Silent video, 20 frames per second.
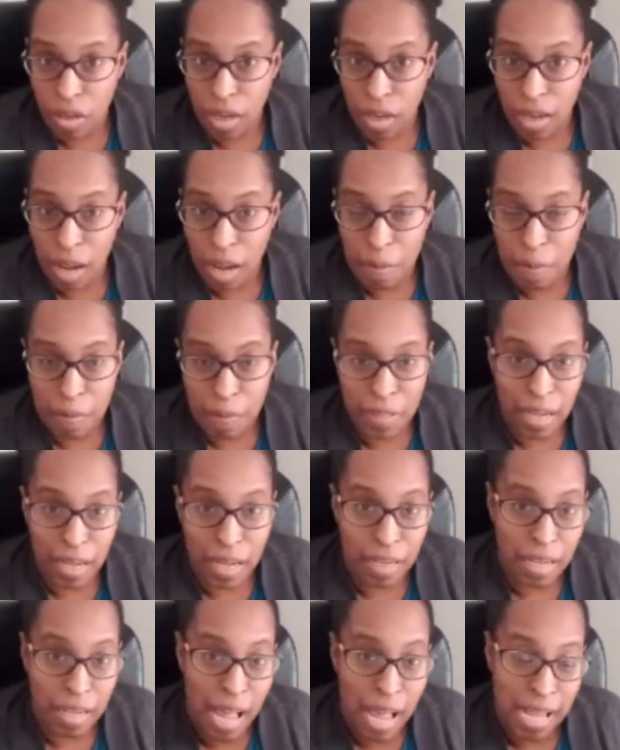A lot of people think
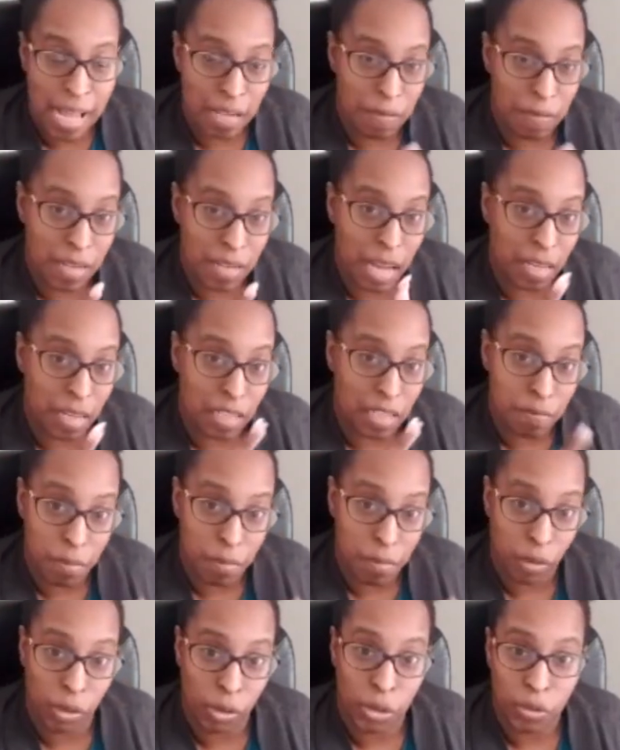it has to be like a
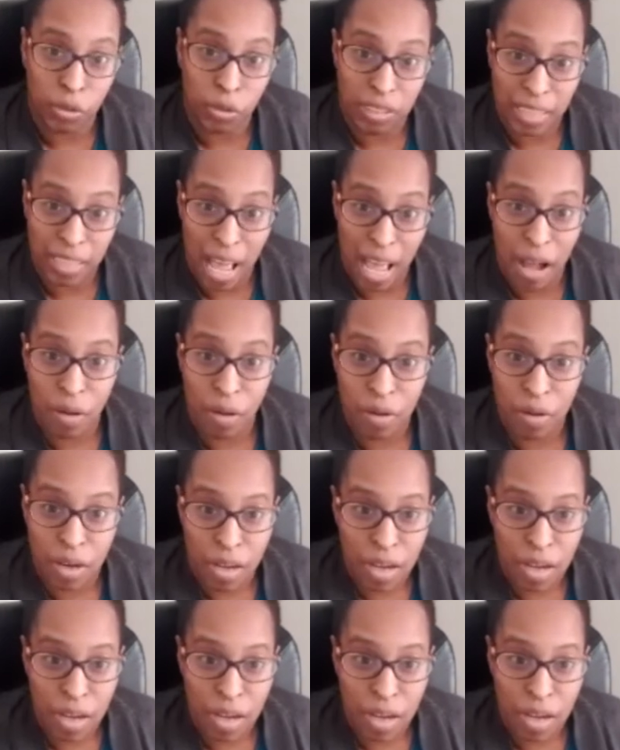spiritual sound.